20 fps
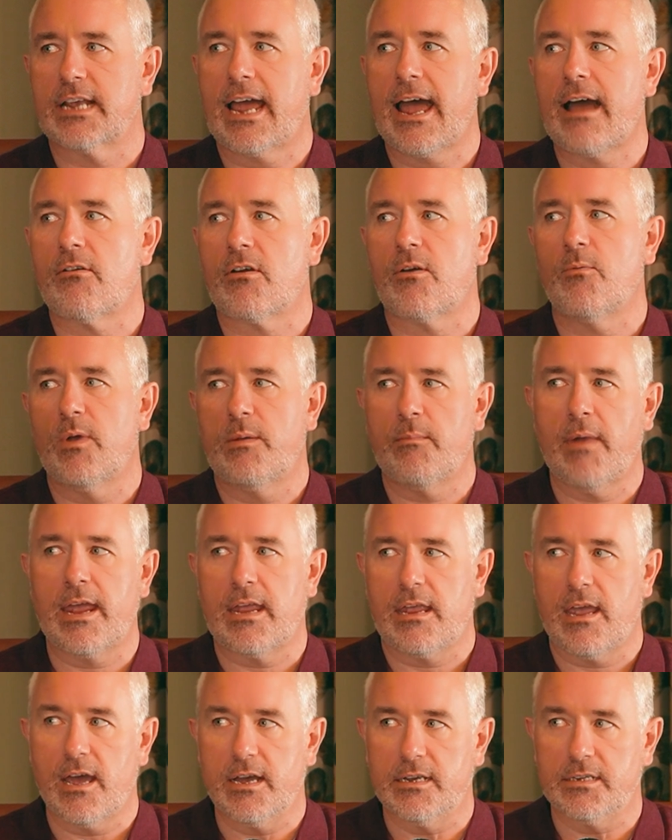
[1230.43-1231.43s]
How can we
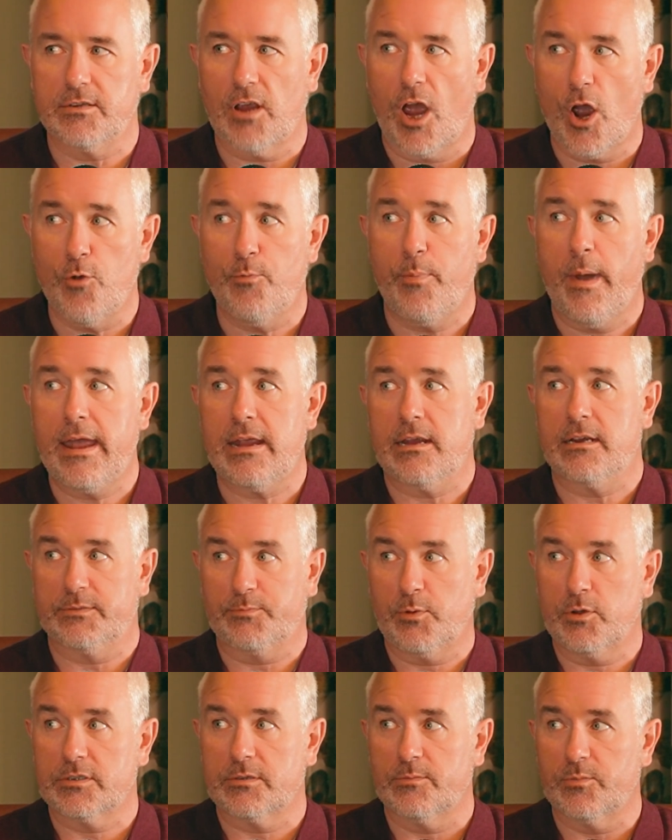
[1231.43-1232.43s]
make it as opaque as
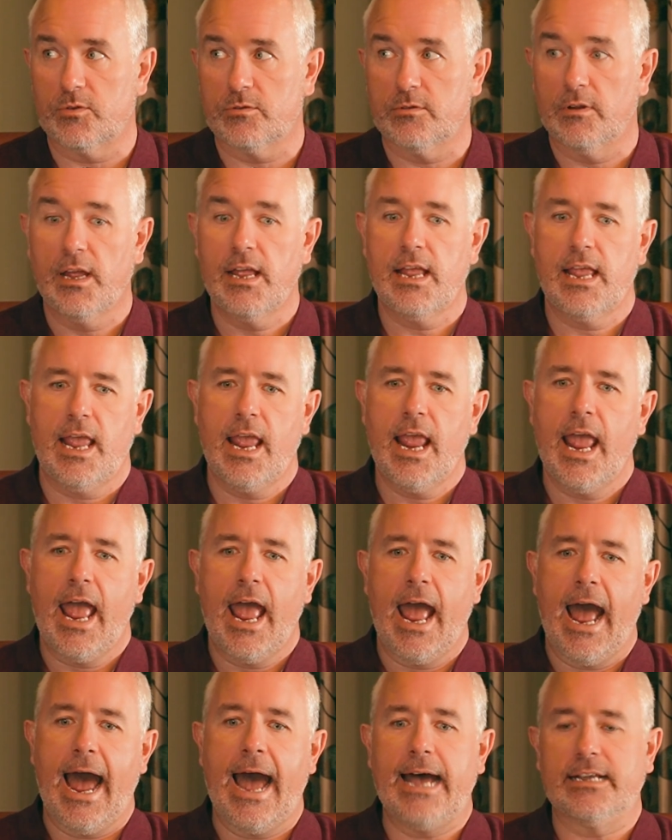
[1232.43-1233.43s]
possible
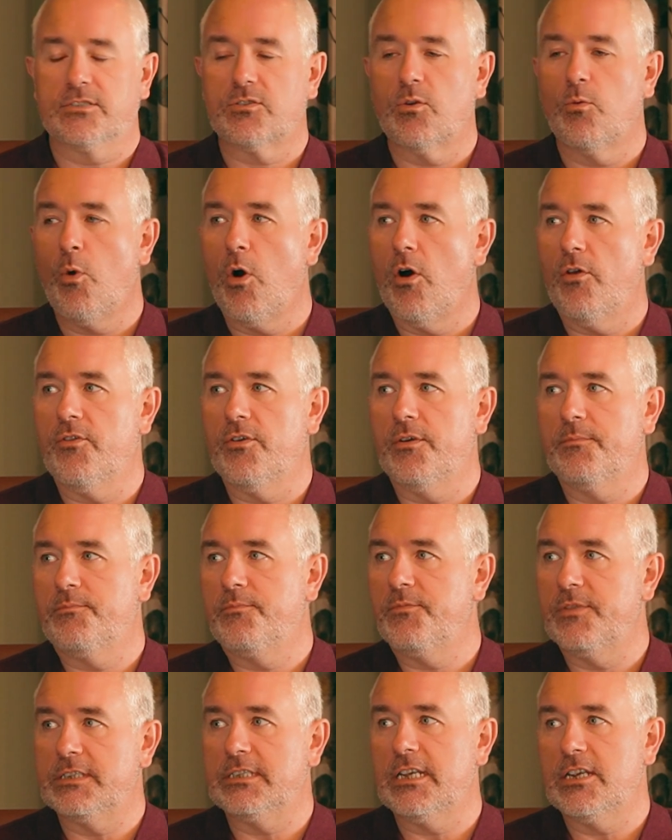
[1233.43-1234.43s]
as to what
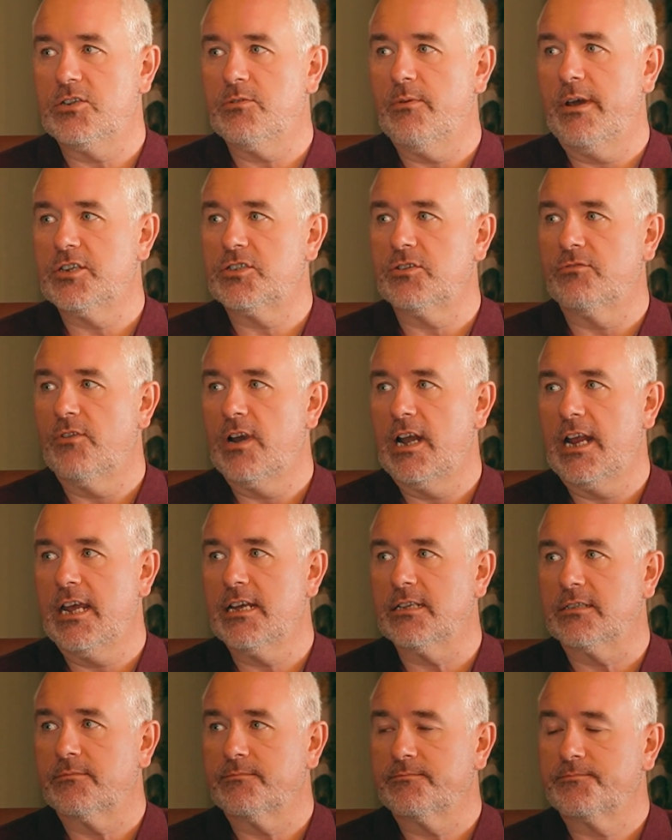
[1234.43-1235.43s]
the situation really
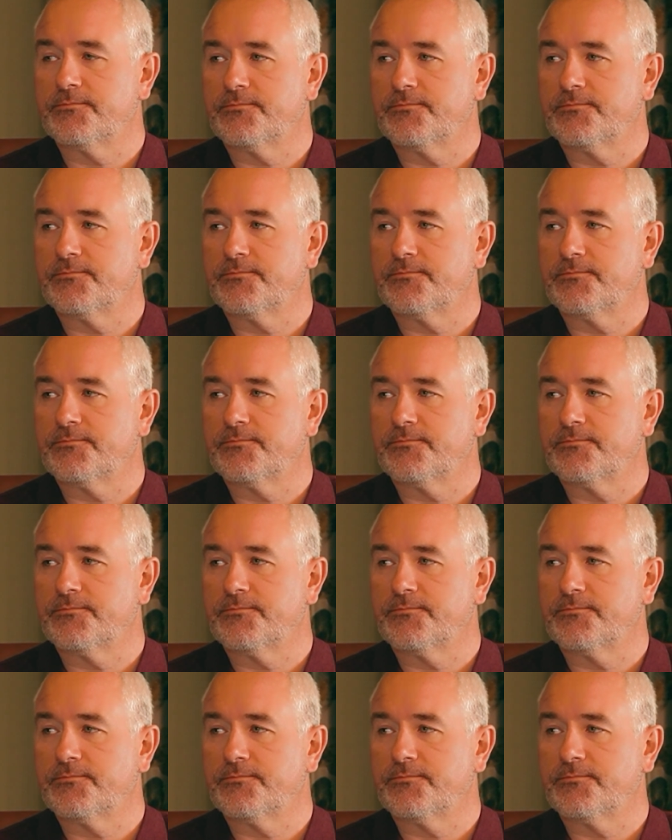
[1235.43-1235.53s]
is?